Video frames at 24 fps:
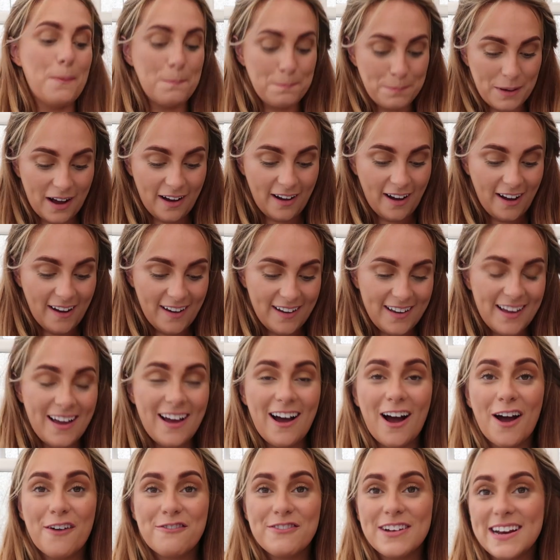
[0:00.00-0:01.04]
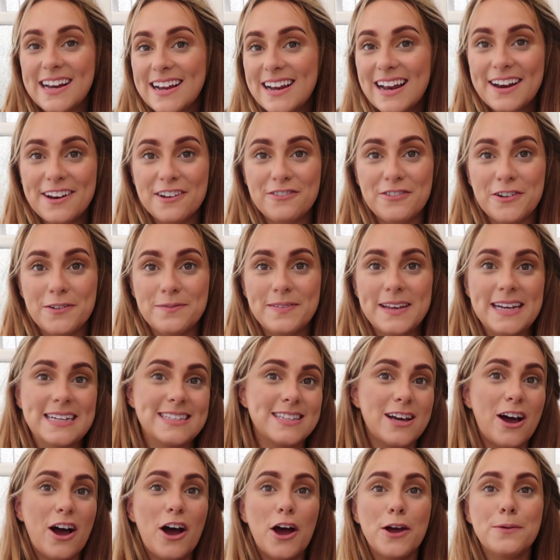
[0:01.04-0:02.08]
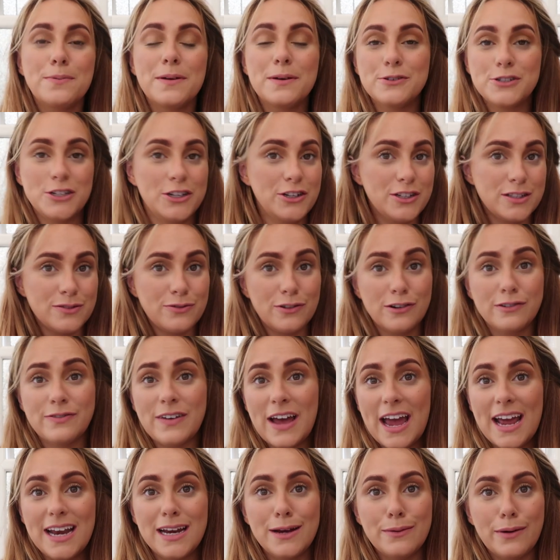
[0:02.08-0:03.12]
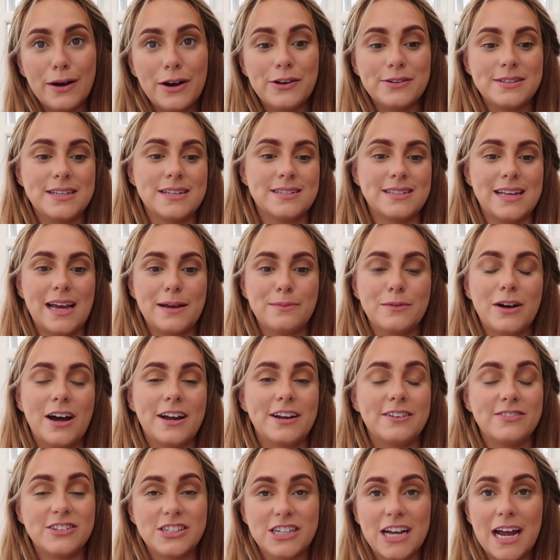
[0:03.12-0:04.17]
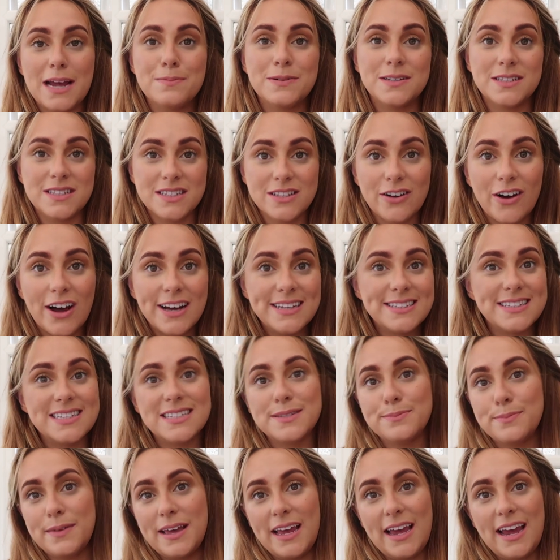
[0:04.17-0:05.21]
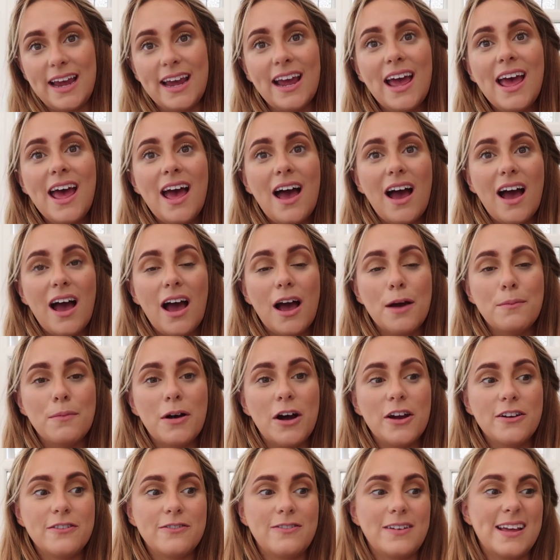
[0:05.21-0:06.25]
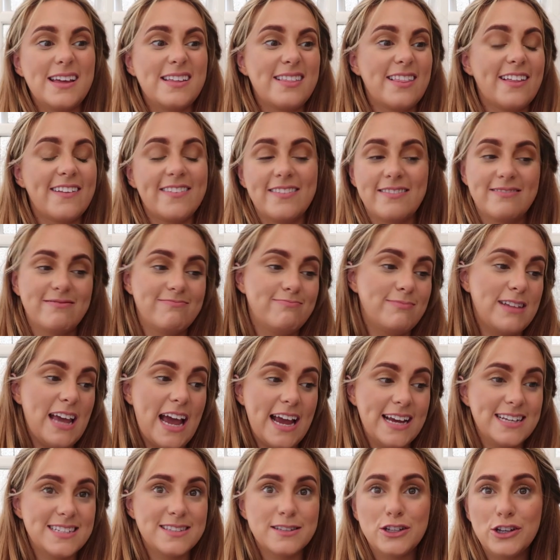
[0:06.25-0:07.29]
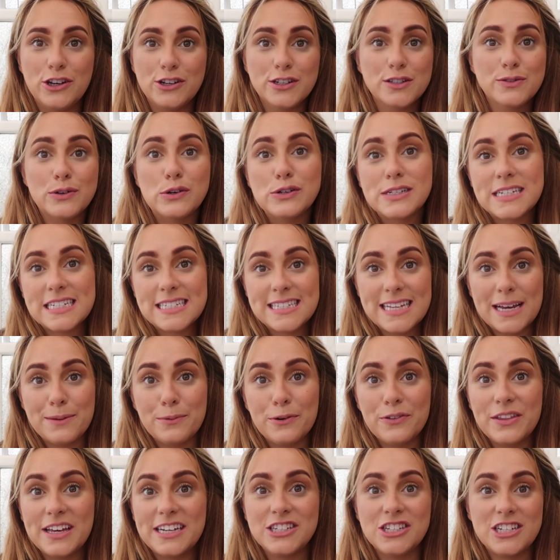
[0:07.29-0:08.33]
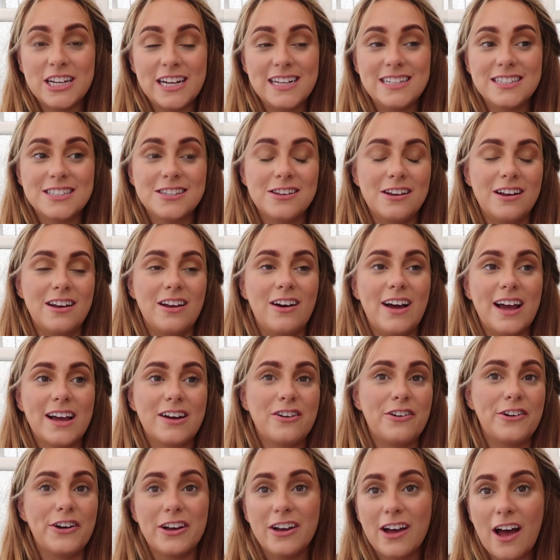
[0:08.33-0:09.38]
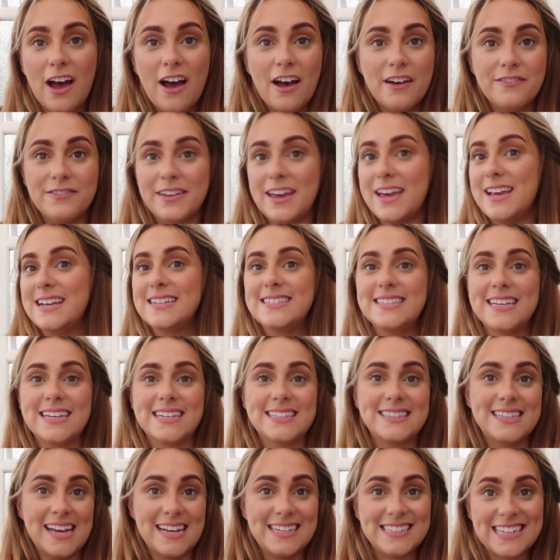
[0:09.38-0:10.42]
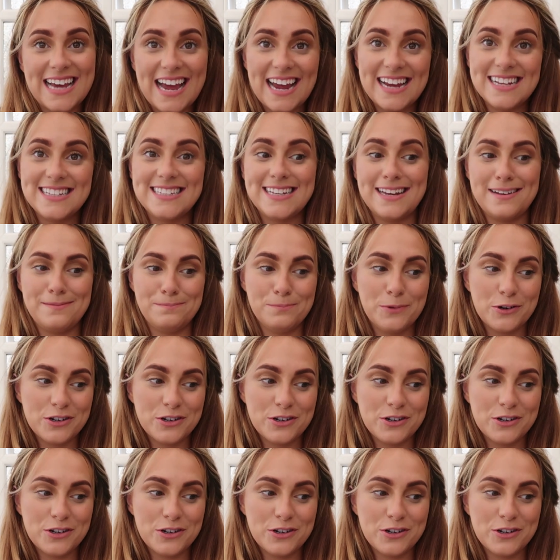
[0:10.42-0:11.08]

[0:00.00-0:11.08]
But I'm really glad I filmed this. I hope it was useful for anyone who's the same kind of shape and size as me. Hopefully, yeah, it's useful to see what these jeans look like on a curvy 16 to 18